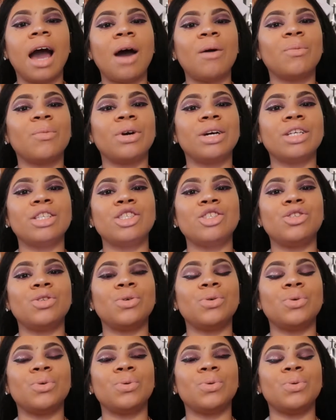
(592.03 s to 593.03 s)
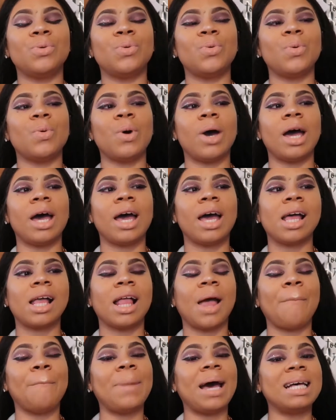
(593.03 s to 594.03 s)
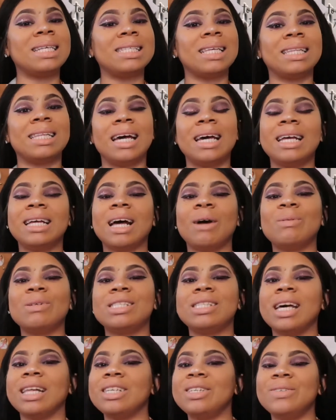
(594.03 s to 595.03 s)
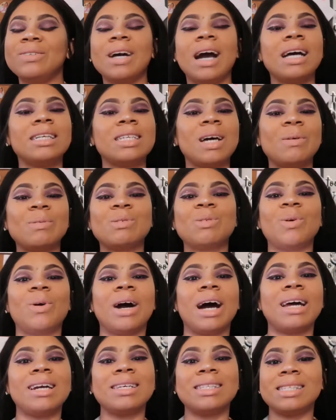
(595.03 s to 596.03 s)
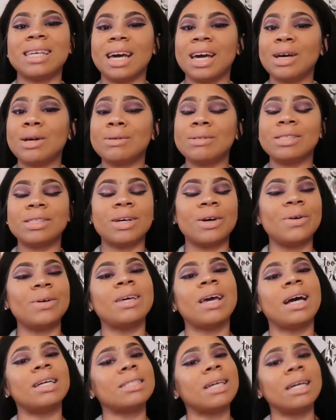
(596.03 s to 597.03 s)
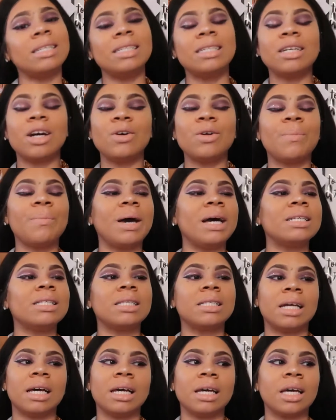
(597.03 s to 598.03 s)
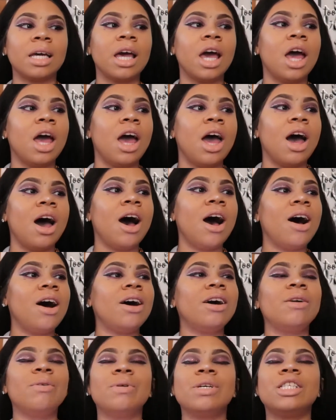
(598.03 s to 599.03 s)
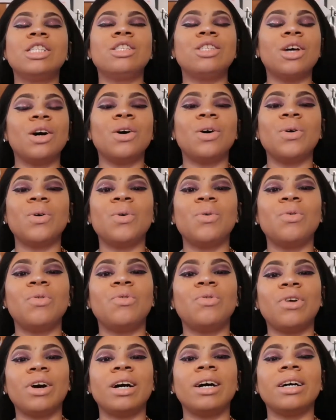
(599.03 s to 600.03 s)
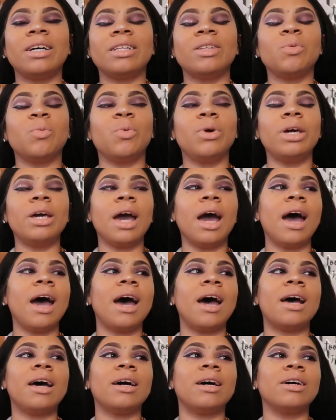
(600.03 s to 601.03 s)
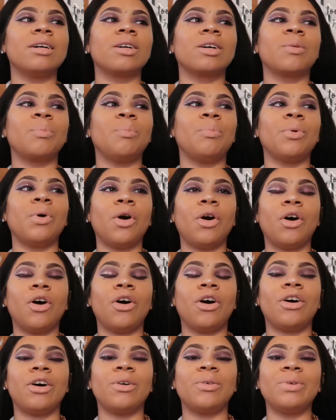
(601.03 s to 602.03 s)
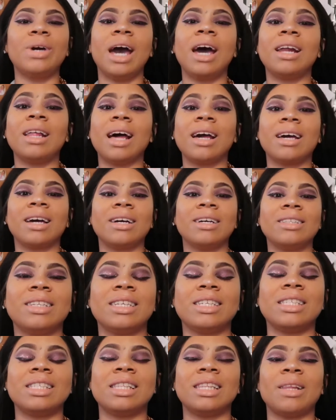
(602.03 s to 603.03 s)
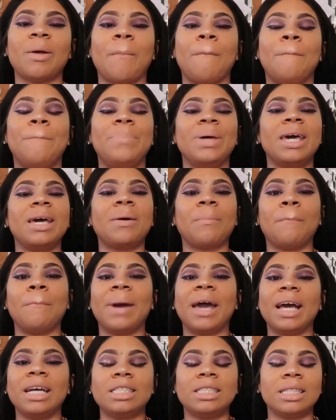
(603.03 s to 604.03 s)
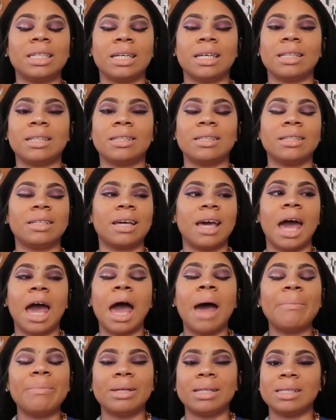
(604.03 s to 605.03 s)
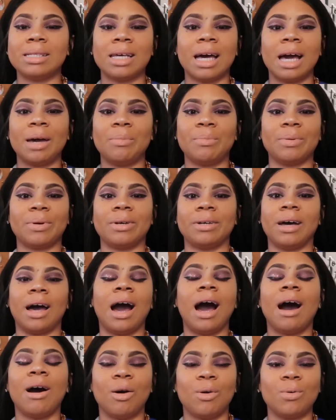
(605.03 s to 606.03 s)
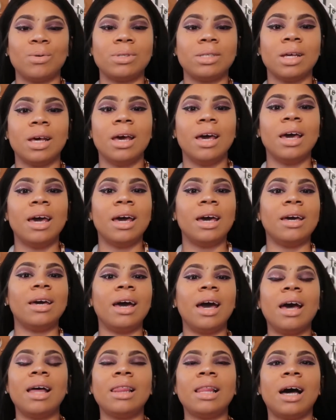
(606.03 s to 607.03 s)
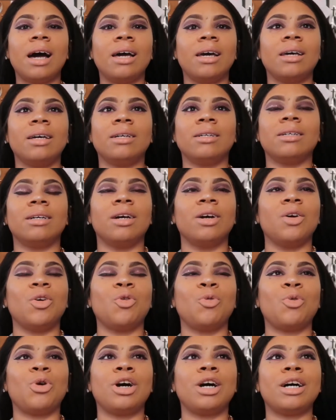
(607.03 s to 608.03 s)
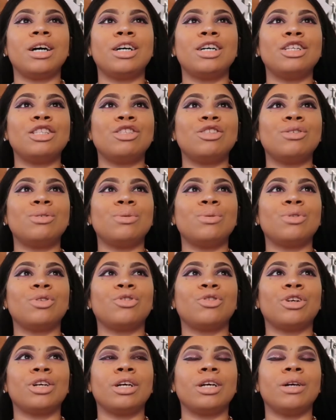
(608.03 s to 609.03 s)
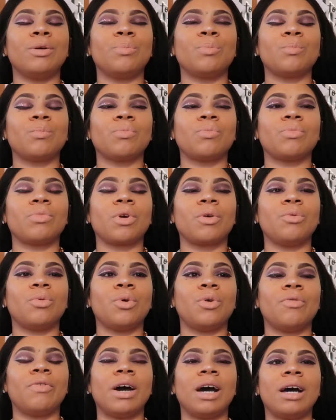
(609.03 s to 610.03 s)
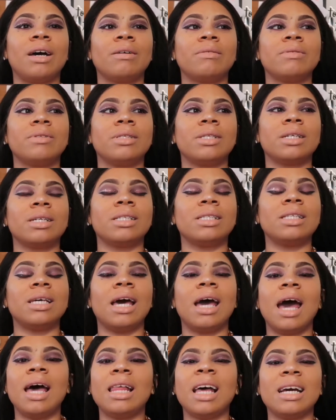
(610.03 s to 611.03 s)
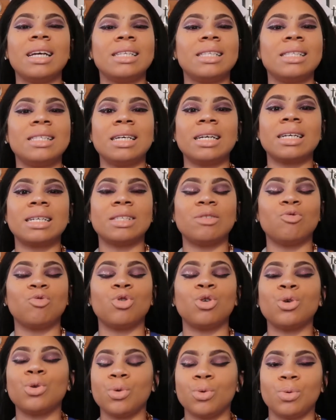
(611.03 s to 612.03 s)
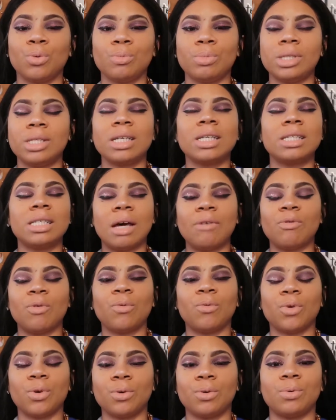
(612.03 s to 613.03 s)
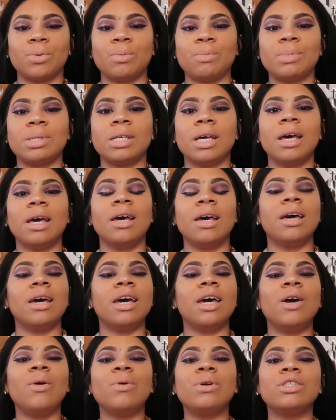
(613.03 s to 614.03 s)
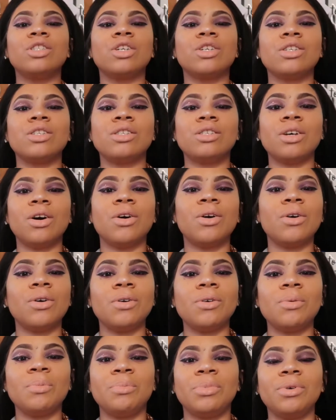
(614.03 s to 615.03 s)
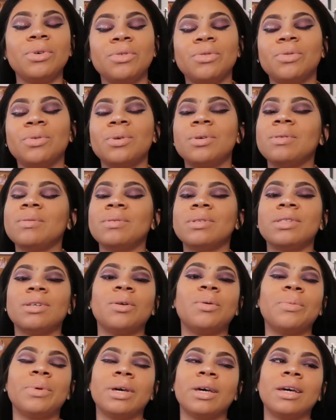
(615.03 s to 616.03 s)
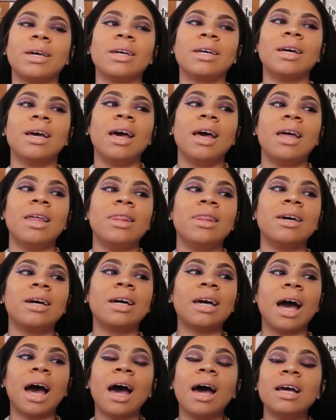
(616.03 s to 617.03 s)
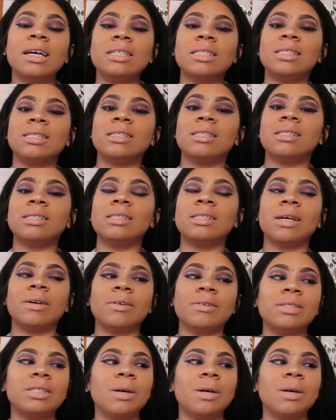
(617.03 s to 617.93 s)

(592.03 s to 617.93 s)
i went to massanutten i was telling you guys i was going out of town so yes i did go to massanutten uh, it was so fun we had a ball we had like this big mansion cabin type house it had like one two three four five six it had like six rooms six seven rooms it was just so beautiful it was so big the guys so,